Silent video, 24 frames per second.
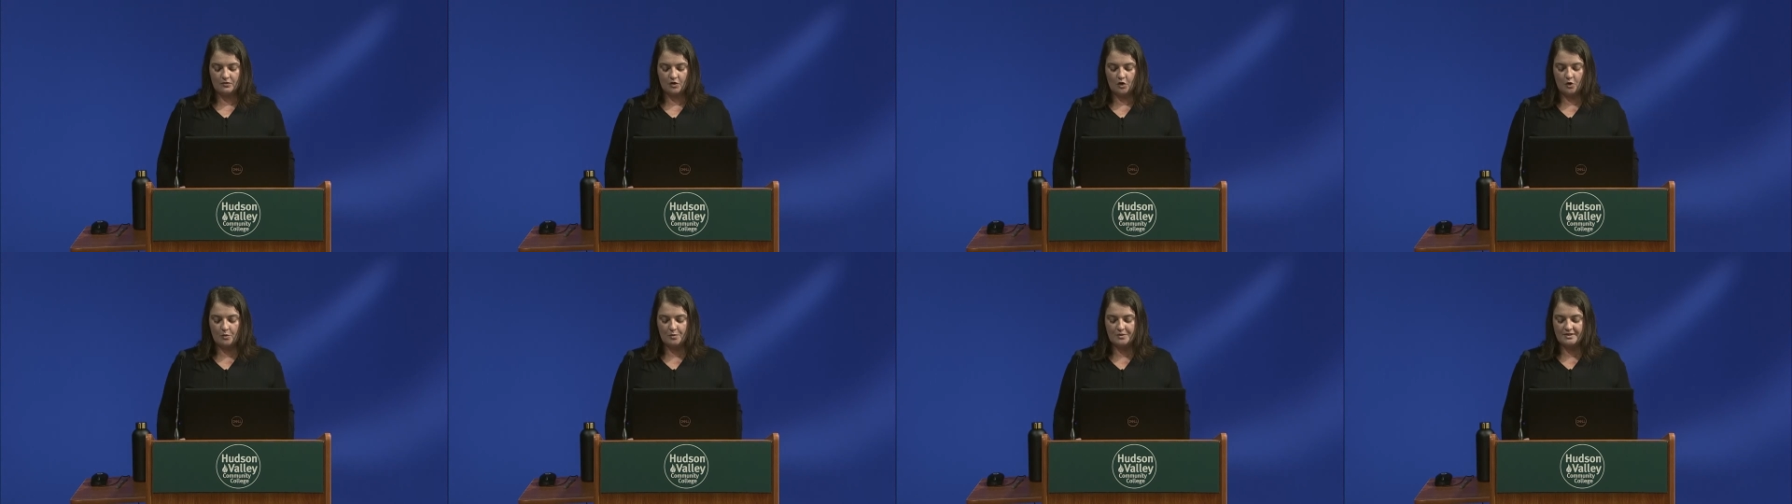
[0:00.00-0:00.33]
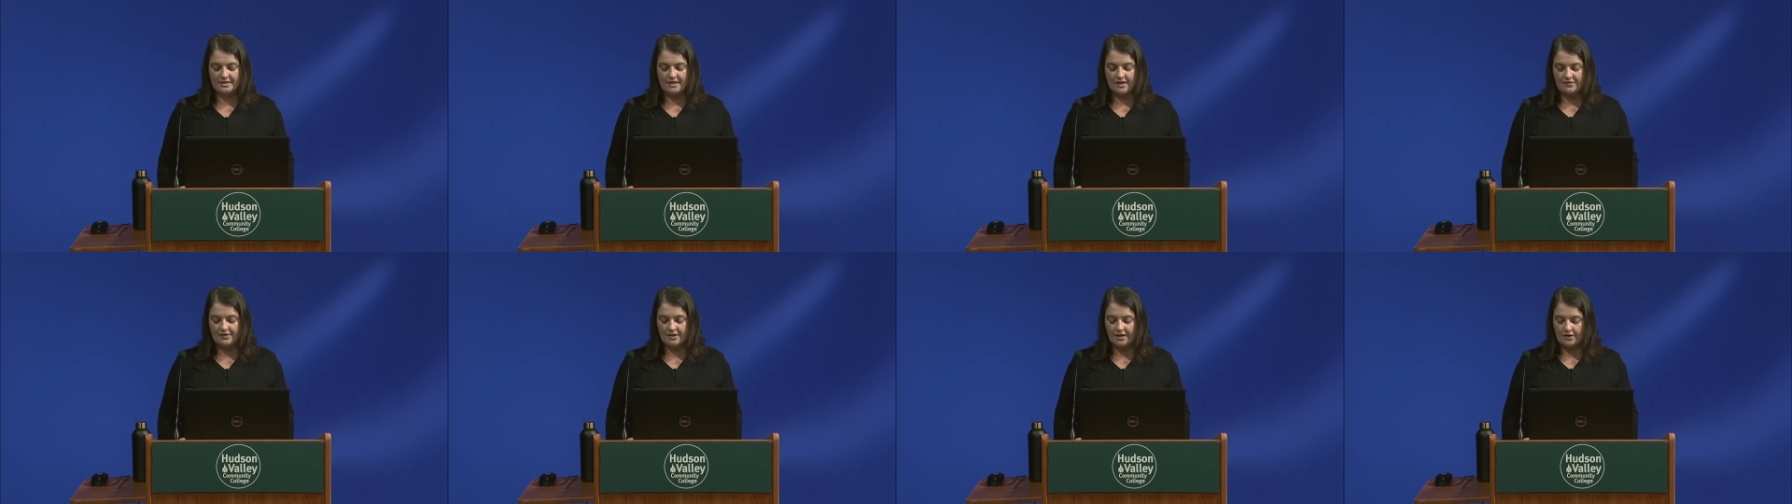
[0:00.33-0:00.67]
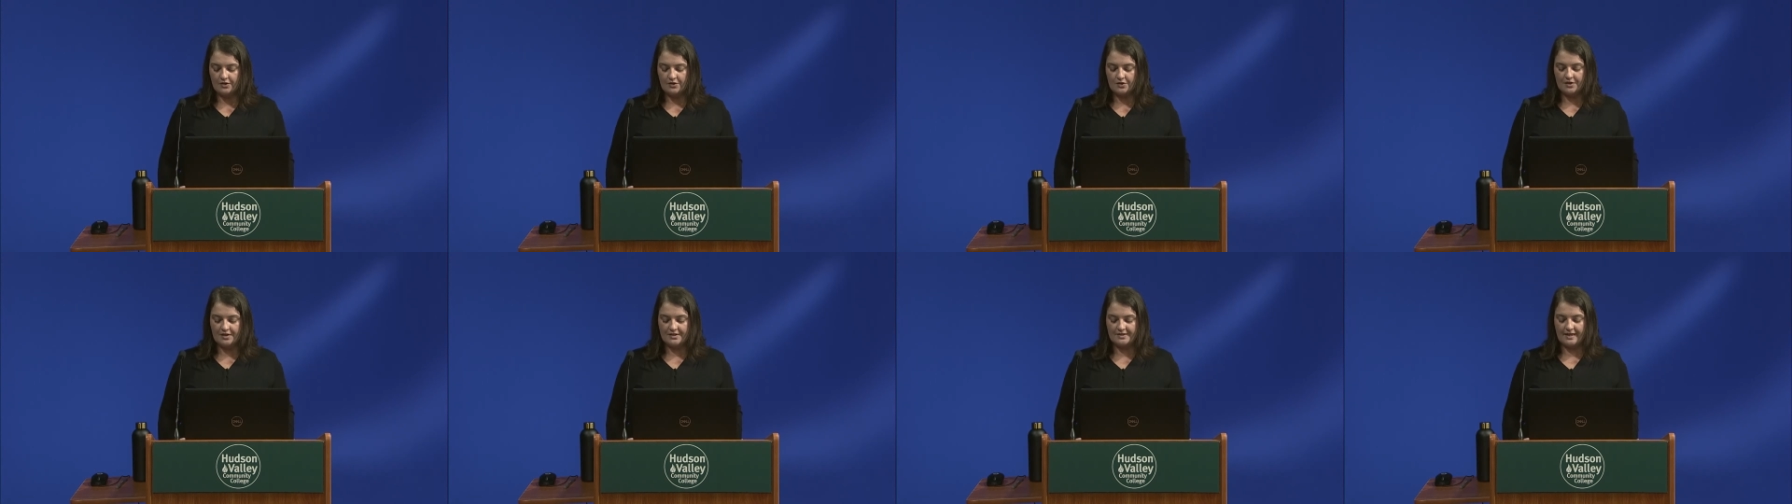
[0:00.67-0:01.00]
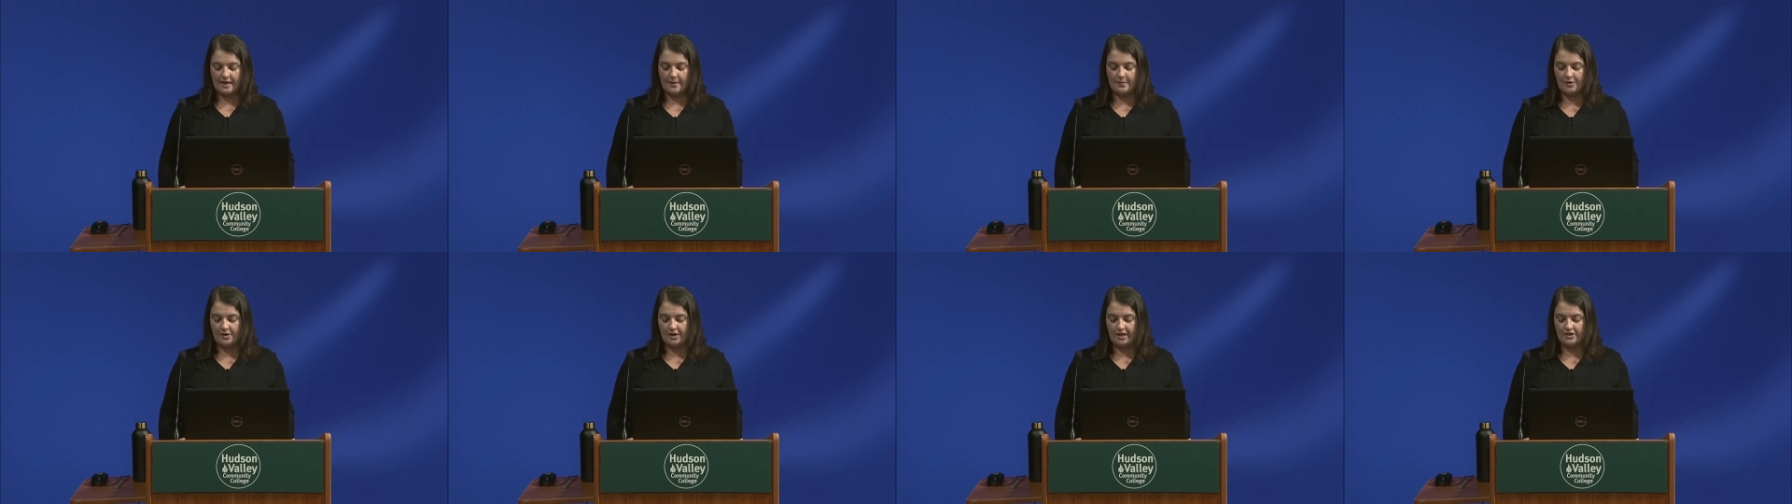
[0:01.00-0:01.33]
Almost every other
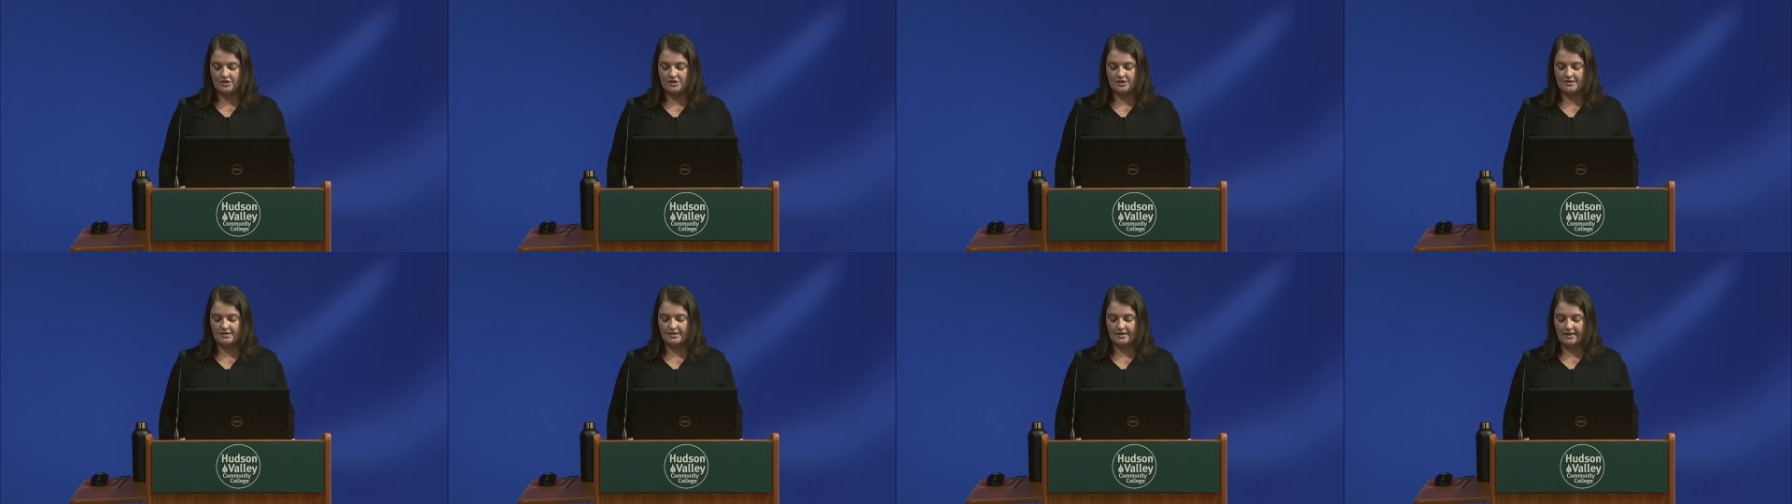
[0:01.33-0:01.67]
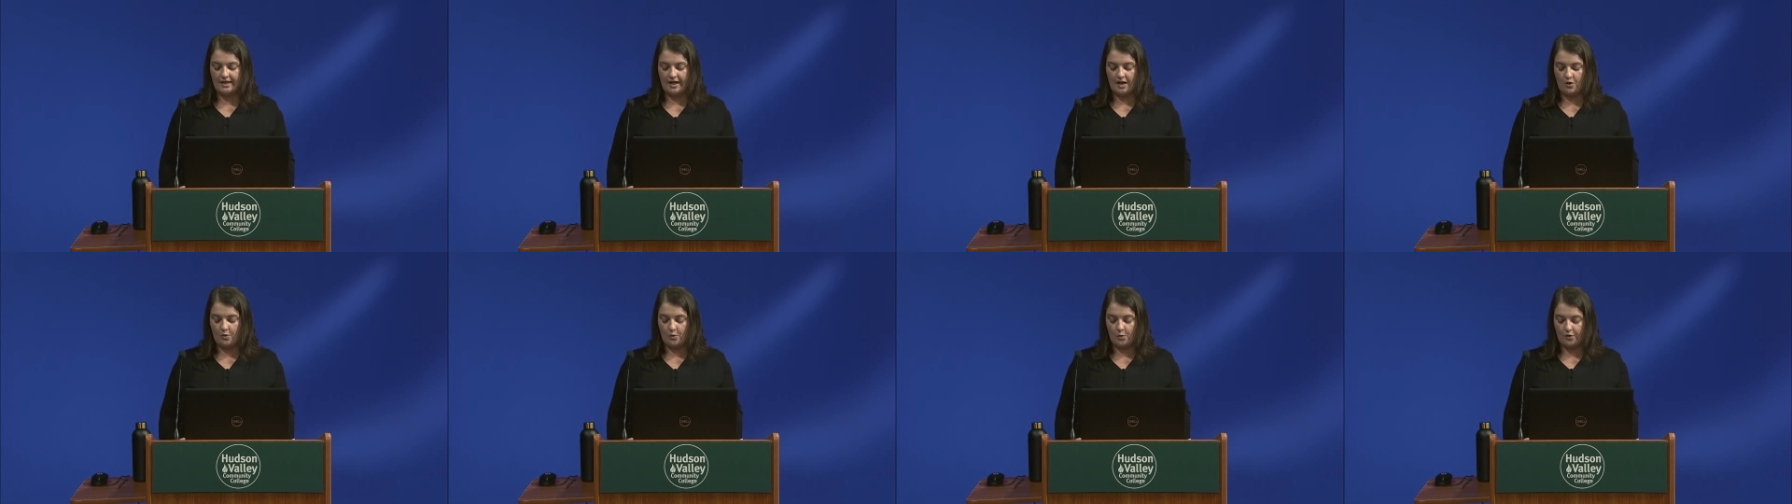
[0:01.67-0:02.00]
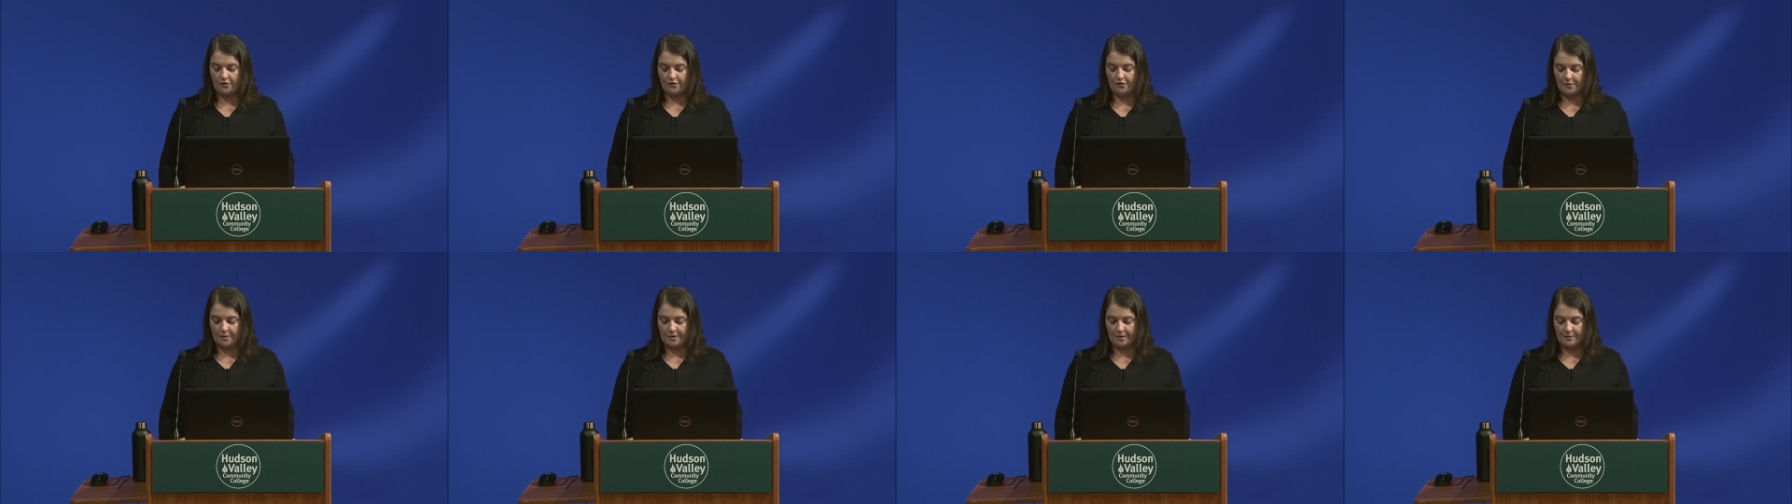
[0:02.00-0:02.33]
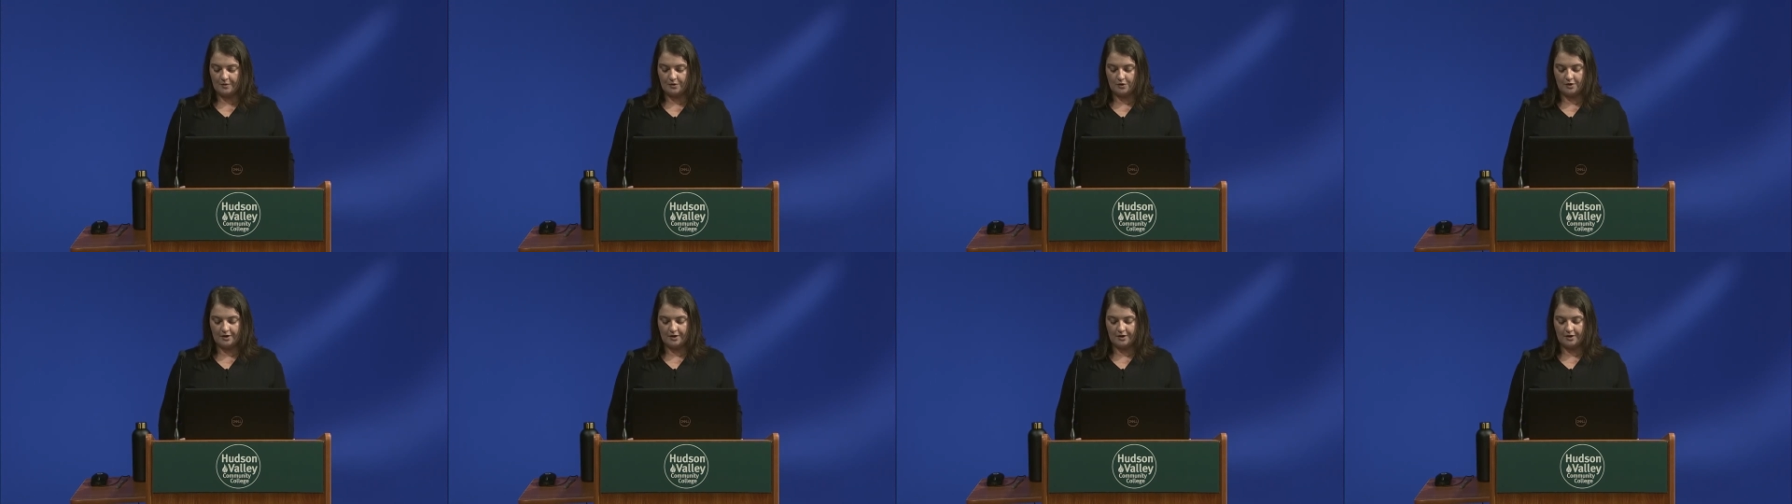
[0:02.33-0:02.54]
example I just laid out were for people